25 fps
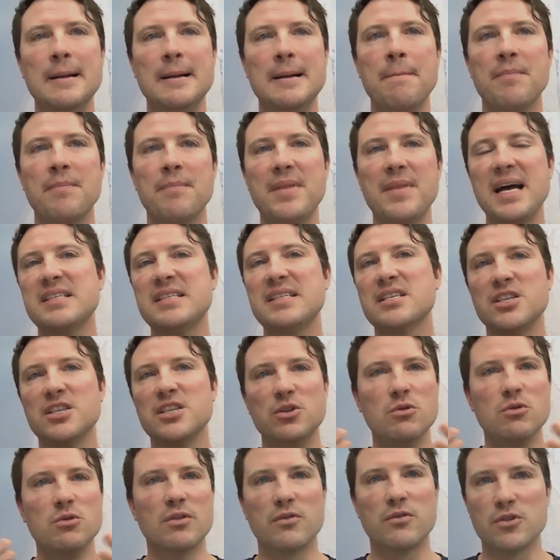that's a
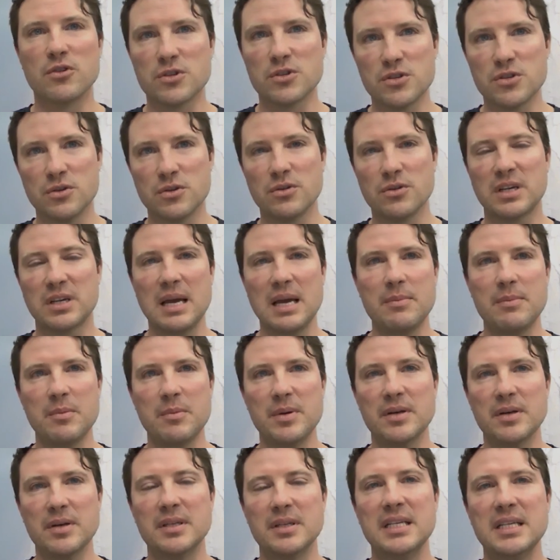universal
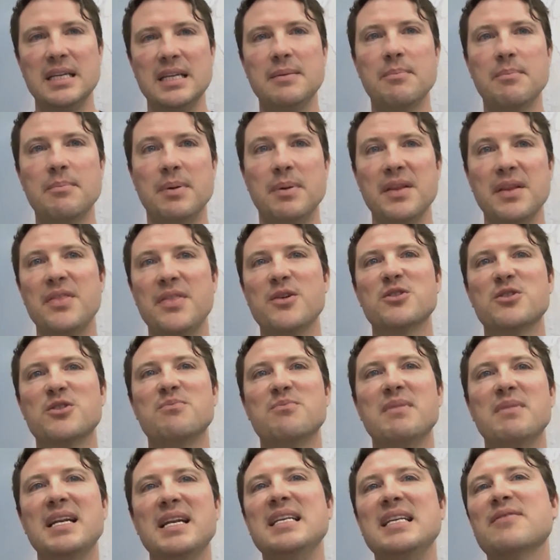capability, but there's
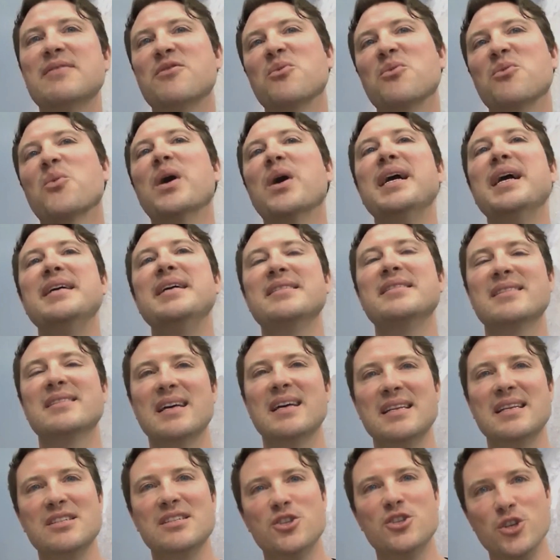many different ways
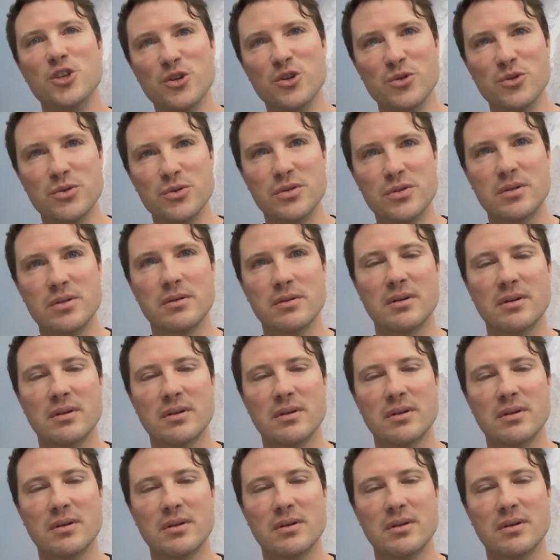that it's used.